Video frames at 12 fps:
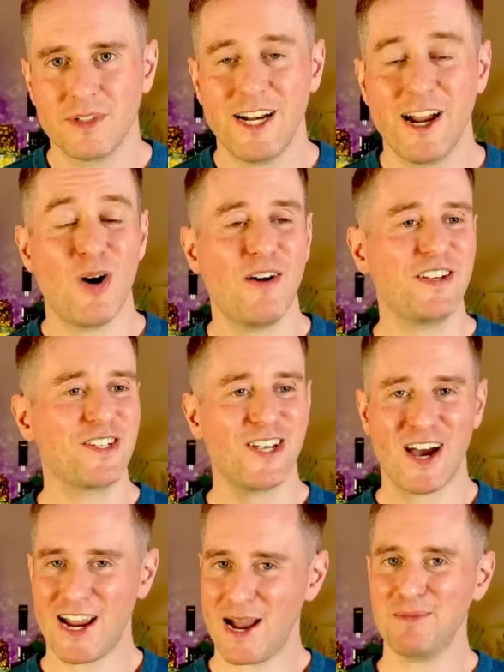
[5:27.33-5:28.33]
Now,
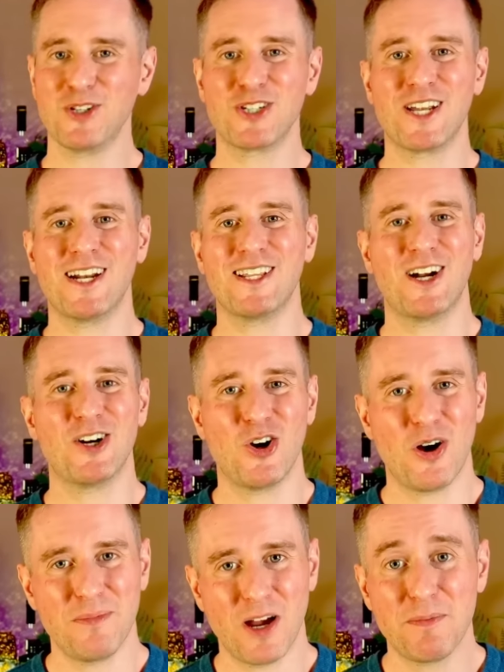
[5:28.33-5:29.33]
obviously, I am just kidding there.
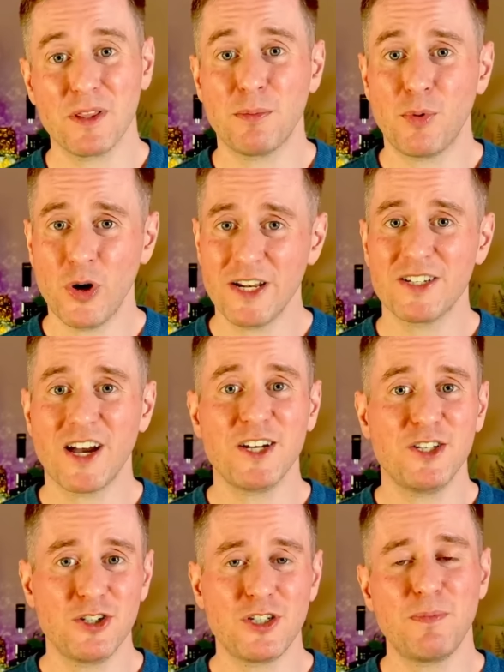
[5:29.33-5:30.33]
No, I'm not. But the point is, I
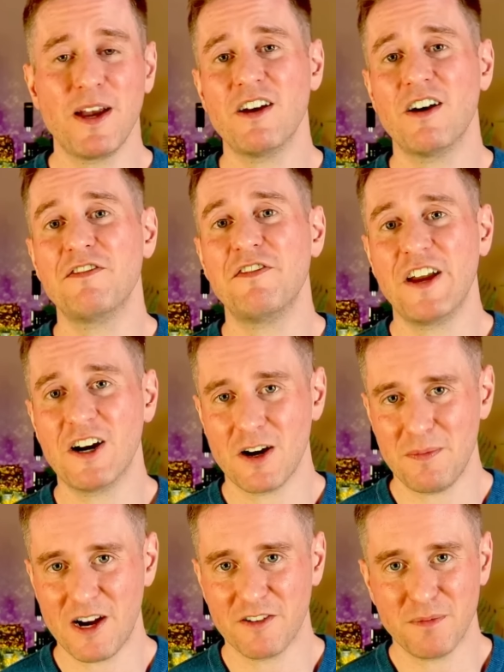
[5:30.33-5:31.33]
do spend a fair
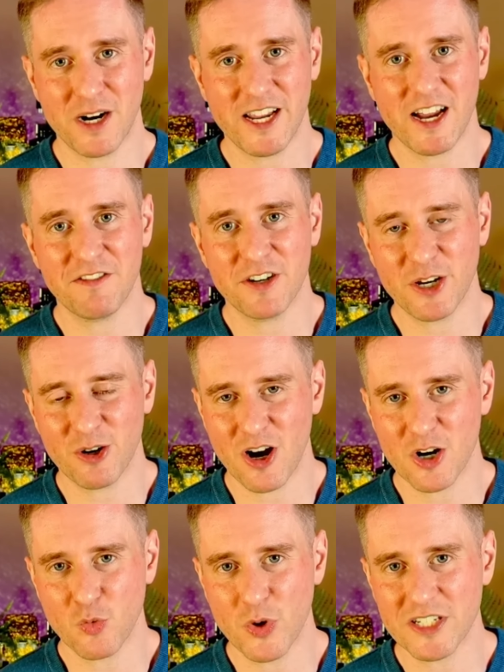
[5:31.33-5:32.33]
amount of money every year
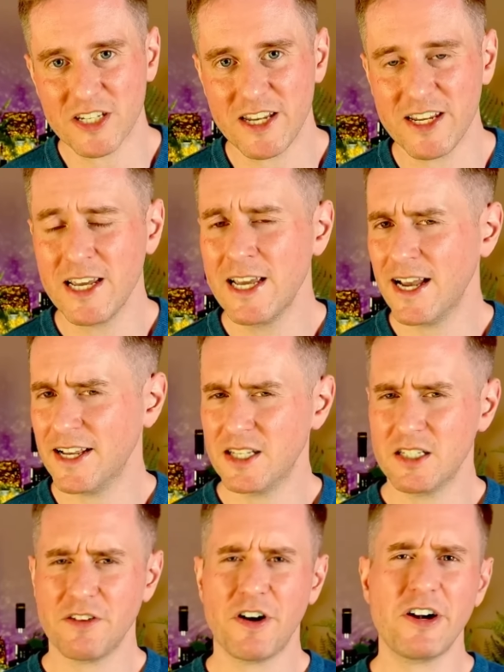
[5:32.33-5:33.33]
on whiskey. And
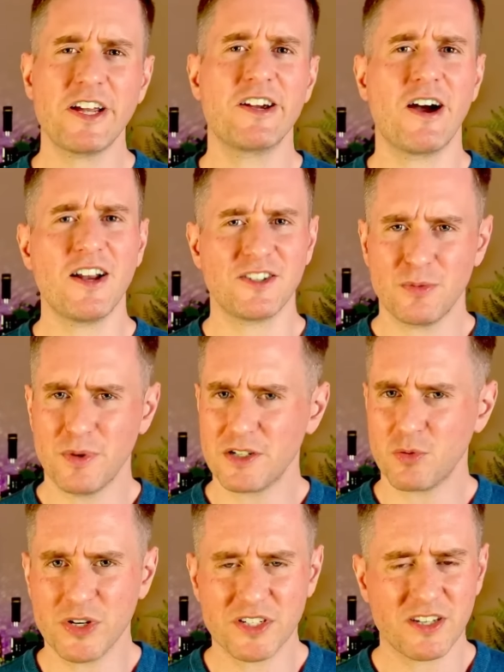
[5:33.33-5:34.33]
since I've already got so
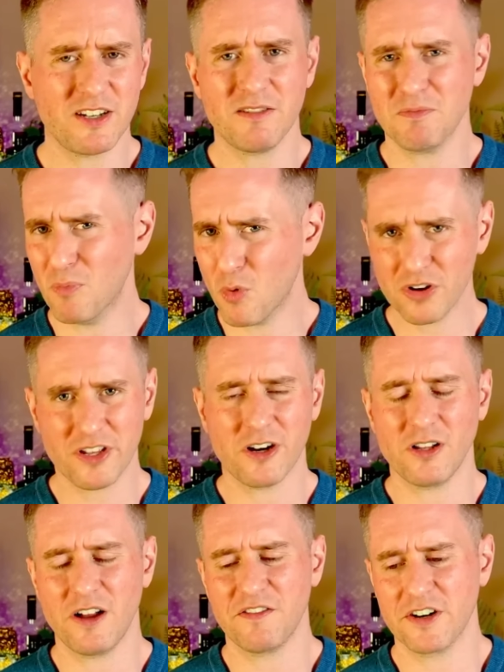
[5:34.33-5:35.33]
much whiskey, more than
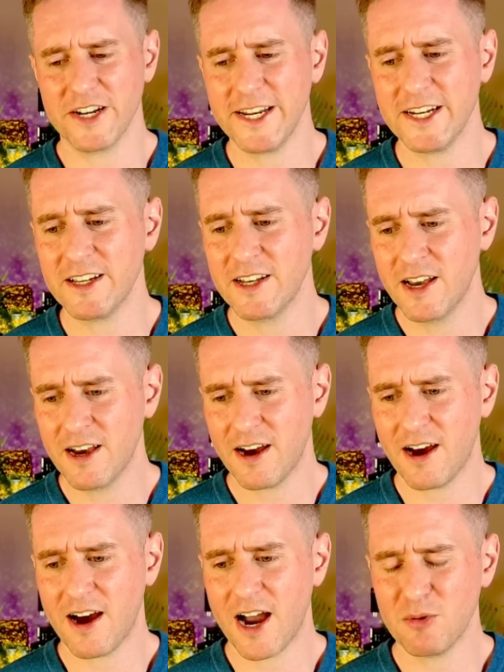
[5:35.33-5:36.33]
I'll ever need,
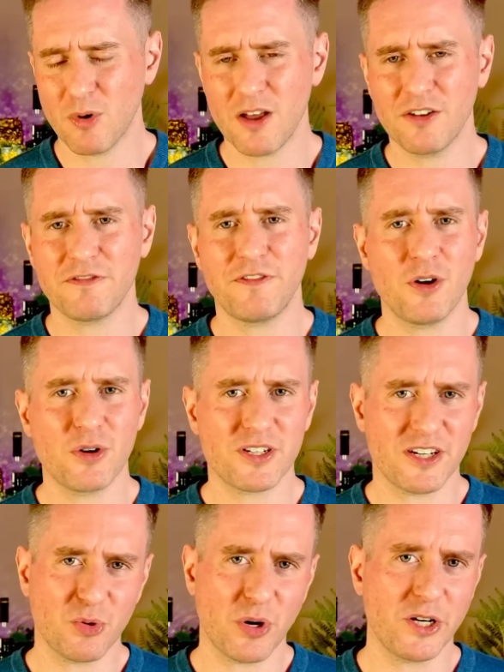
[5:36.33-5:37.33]
I'd rather
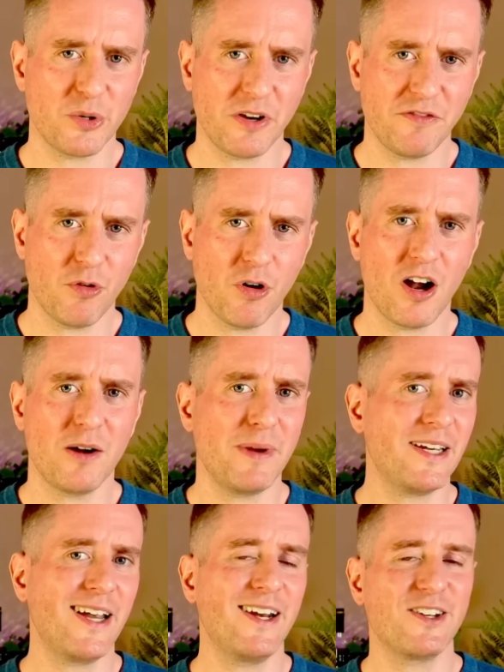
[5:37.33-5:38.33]
focus in 2024 on
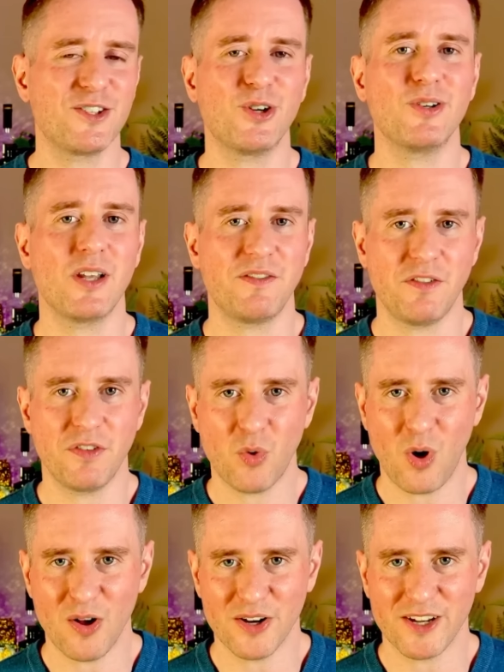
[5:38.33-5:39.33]
maintaining a certain level of
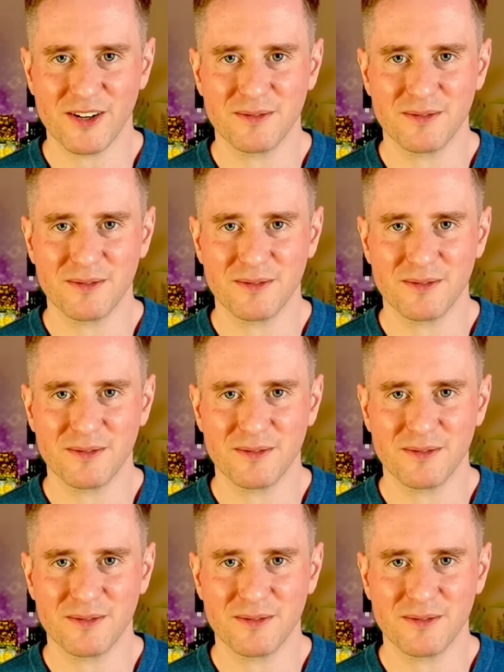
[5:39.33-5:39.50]
quality.